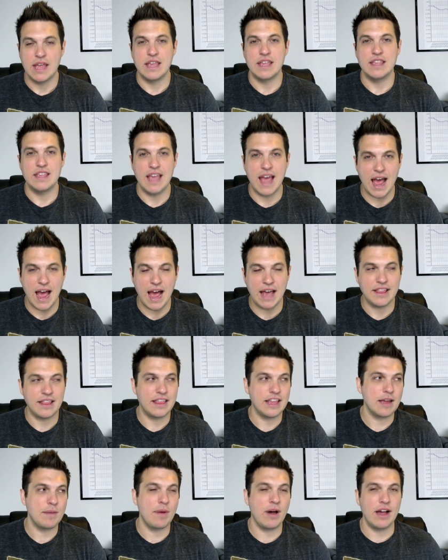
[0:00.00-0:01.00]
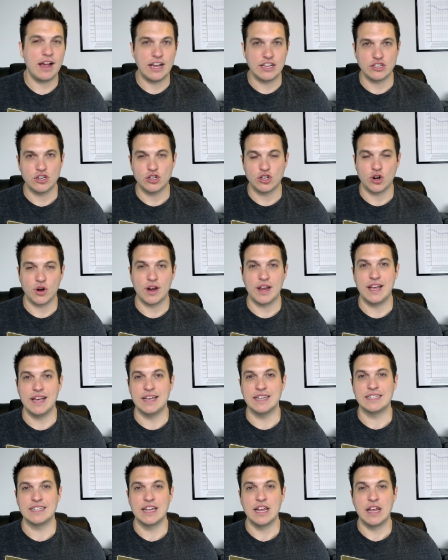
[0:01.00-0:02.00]
Yeah, the thing about Isildur
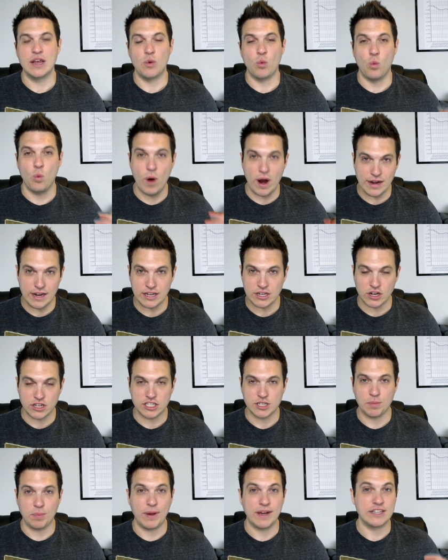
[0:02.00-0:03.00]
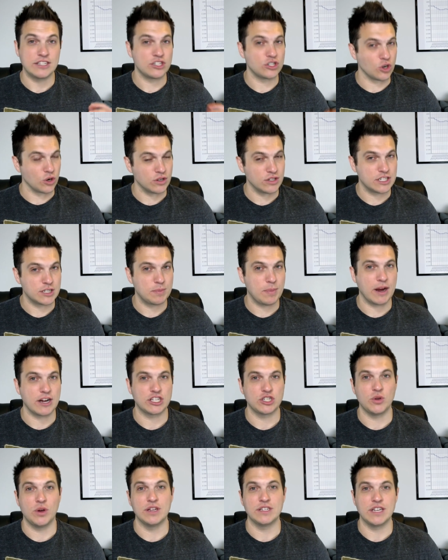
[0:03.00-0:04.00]
is when he starts to play certain
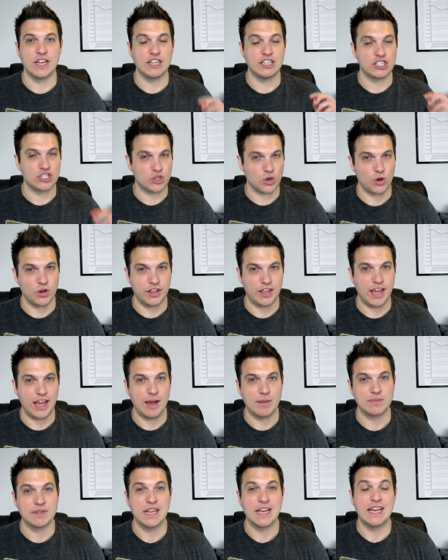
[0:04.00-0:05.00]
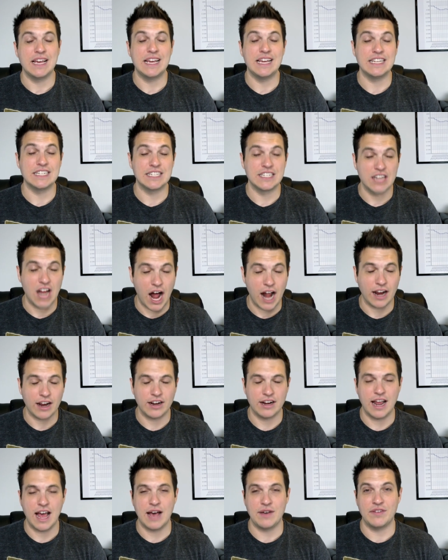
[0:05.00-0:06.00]
specialists in certain games, he's not
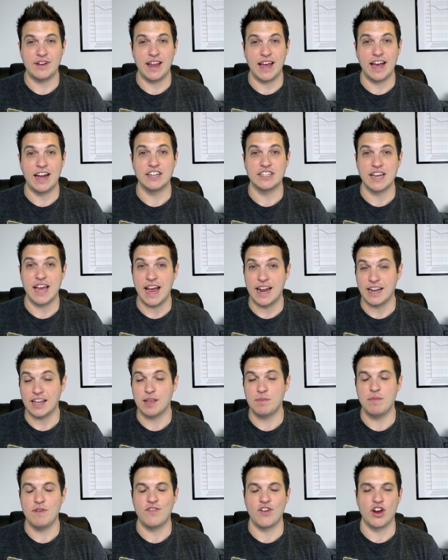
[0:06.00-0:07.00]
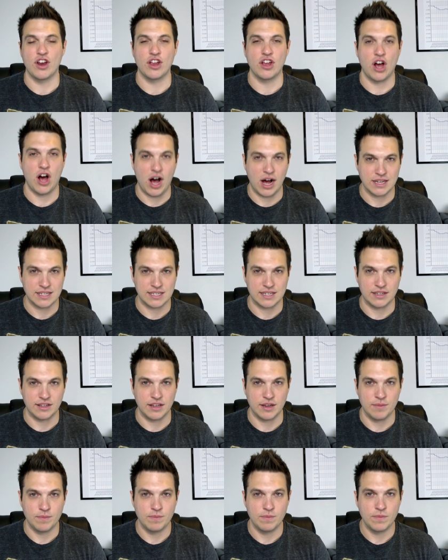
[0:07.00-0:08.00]
going to have an edge and it can be very
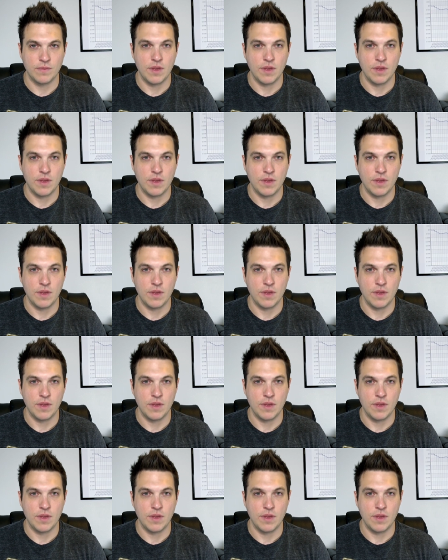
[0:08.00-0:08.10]
costly.